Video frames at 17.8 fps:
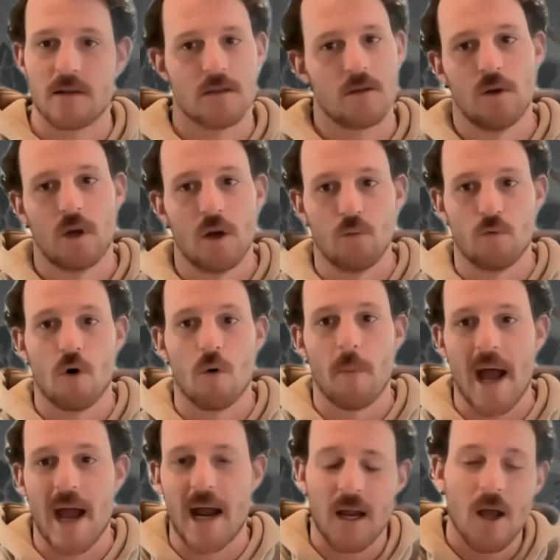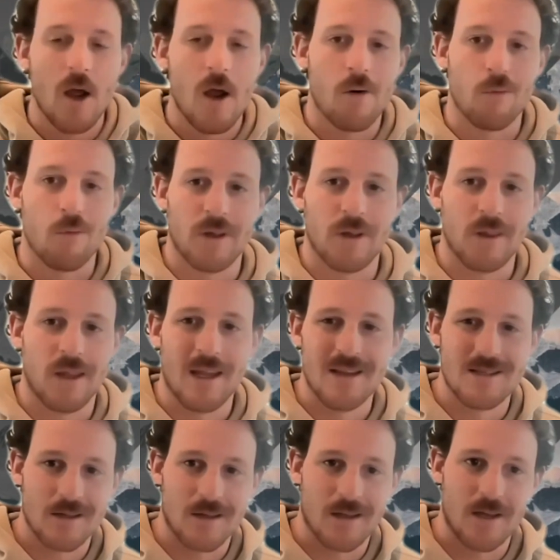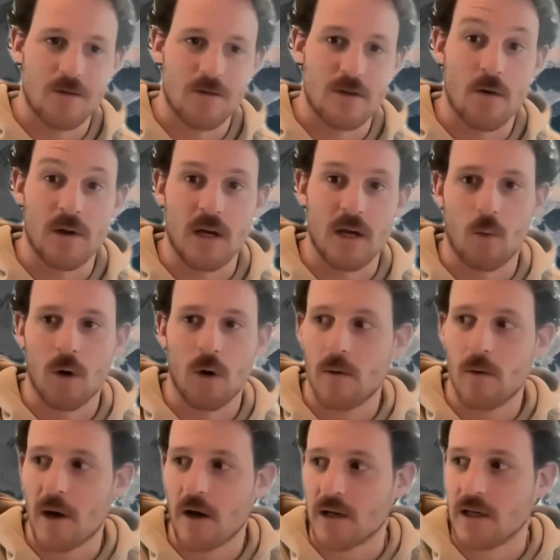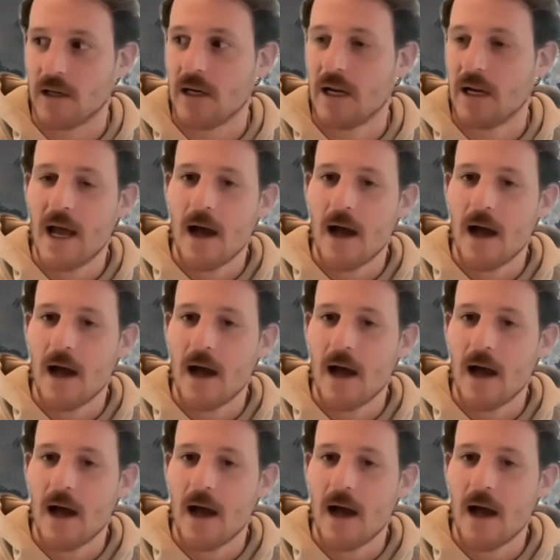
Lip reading: So you can roll back really easily. You don't need to worry about it,